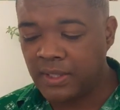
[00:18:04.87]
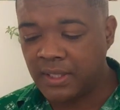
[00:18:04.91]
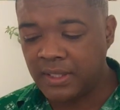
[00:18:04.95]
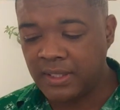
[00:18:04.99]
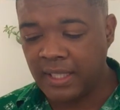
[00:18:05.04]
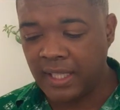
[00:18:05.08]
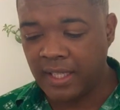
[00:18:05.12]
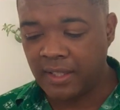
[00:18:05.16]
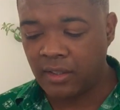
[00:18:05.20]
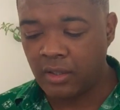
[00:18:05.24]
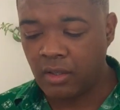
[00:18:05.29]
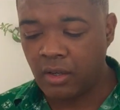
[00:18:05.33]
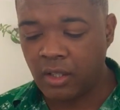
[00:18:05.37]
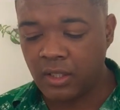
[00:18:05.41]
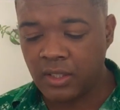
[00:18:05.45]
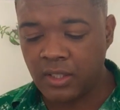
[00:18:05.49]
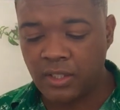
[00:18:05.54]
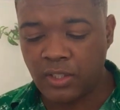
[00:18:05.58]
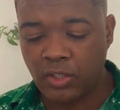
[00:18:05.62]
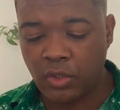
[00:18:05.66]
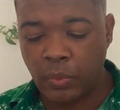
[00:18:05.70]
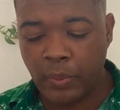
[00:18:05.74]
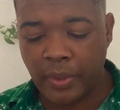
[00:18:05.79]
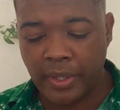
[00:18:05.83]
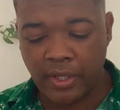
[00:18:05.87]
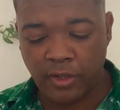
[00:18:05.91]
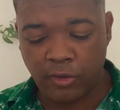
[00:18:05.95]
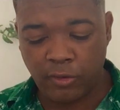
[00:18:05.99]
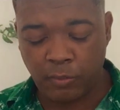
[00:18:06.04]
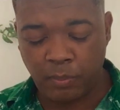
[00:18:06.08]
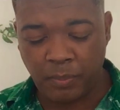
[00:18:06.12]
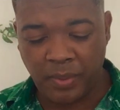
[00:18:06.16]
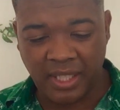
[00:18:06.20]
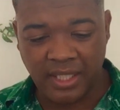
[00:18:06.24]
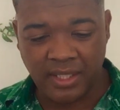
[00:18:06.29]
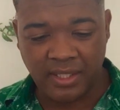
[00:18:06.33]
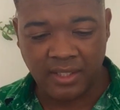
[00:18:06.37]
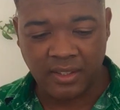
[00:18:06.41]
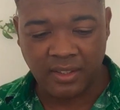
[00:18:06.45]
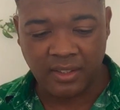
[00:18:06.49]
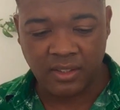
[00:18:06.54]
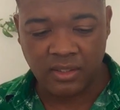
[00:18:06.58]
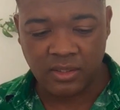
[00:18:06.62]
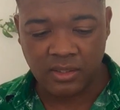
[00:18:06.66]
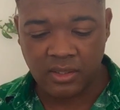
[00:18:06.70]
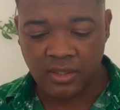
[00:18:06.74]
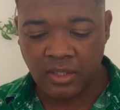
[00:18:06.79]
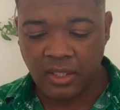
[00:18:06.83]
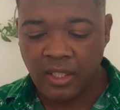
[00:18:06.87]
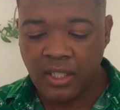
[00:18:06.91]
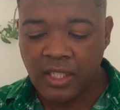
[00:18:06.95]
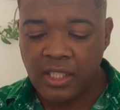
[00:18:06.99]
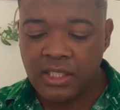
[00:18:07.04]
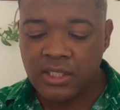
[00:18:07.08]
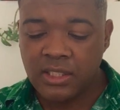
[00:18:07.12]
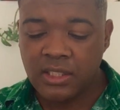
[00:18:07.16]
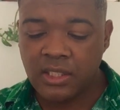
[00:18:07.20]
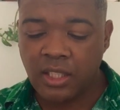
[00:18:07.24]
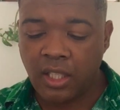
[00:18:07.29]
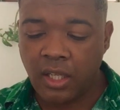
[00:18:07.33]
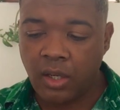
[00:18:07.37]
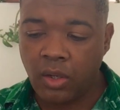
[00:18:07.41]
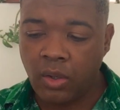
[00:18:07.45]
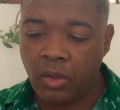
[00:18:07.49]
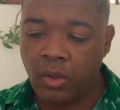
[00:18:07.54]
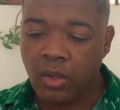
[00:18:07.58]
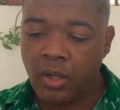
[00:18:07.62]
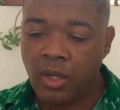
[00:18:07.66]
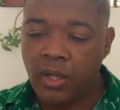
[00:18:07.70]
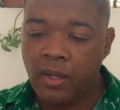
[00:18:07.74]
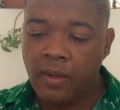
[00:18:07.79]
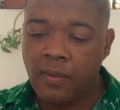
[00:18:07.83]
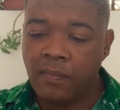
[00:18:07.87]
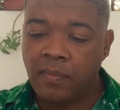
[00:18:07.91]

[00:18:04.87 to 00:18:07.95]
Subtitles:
the Death card, and the Queen of Pentacles. So,